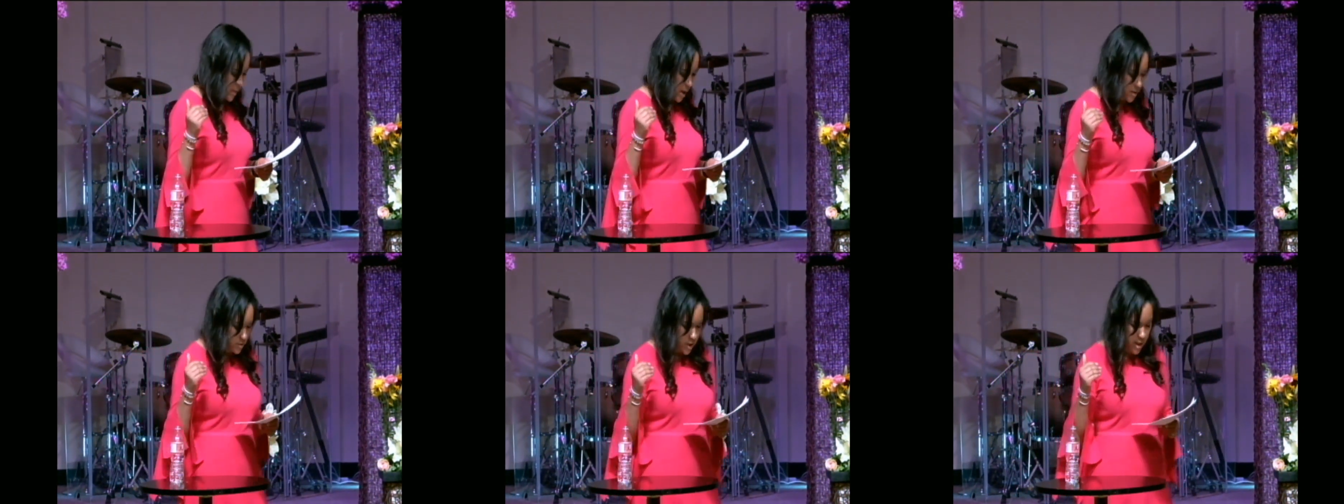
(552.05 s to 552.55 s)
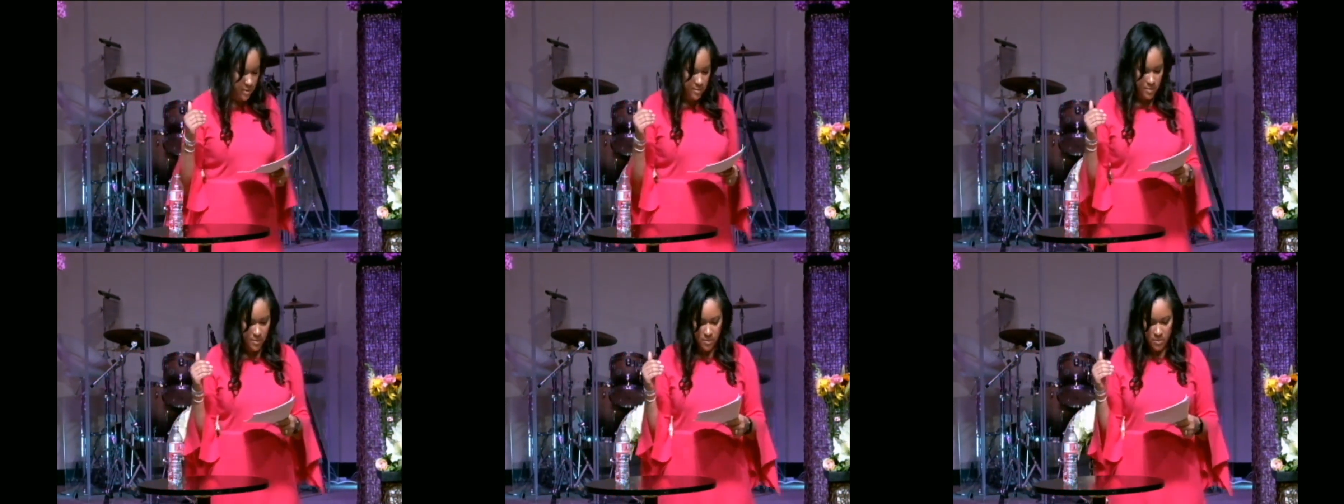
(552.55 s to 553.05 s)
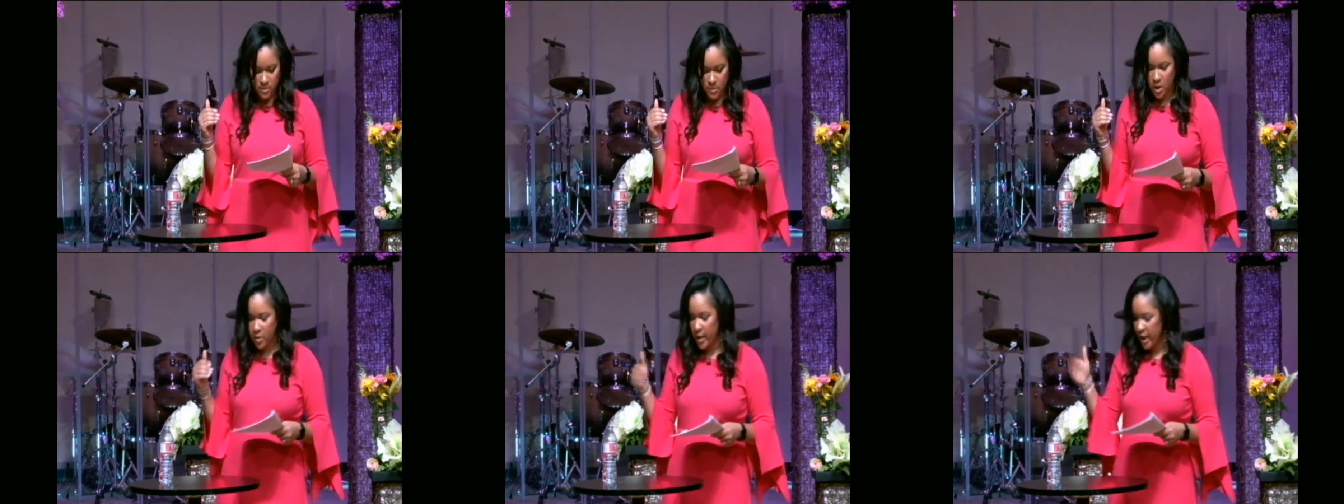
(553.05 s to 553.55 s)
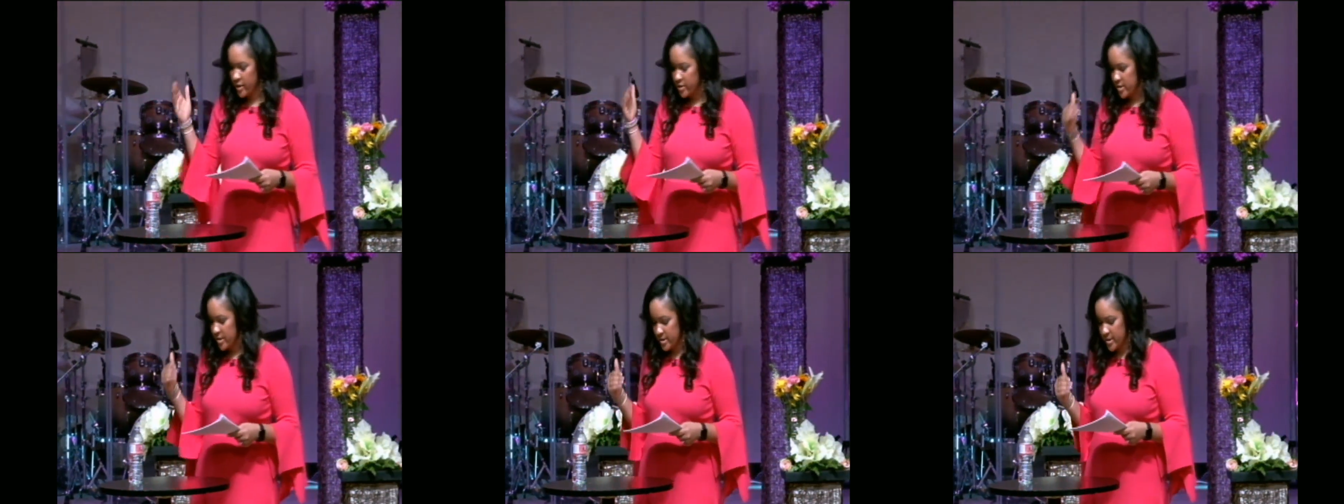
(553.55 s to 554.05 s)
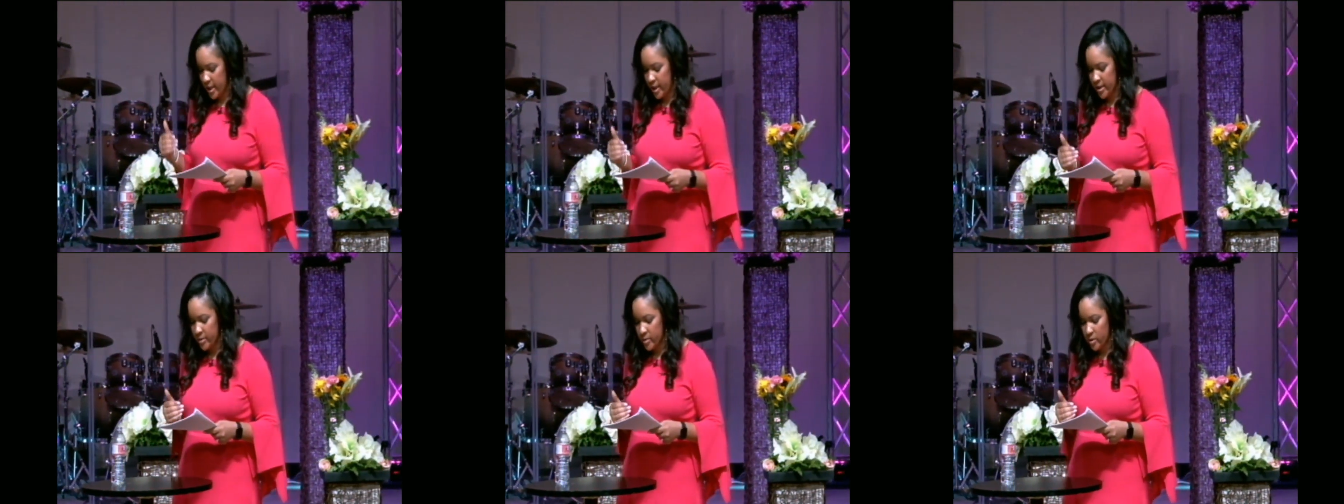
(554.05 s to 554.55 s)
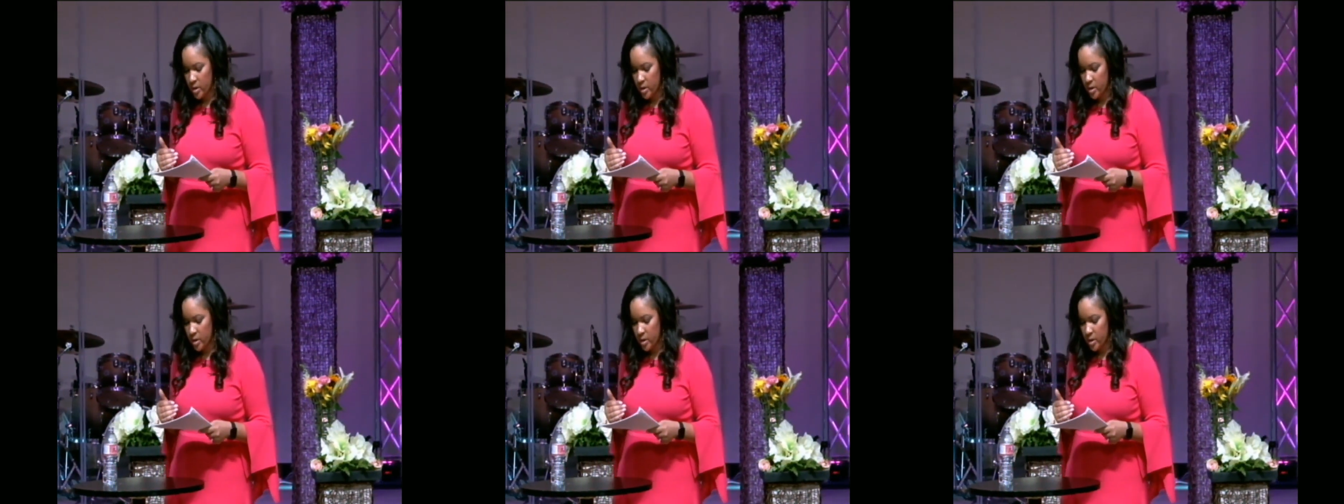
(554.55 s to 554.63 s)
I'll go back in just a second.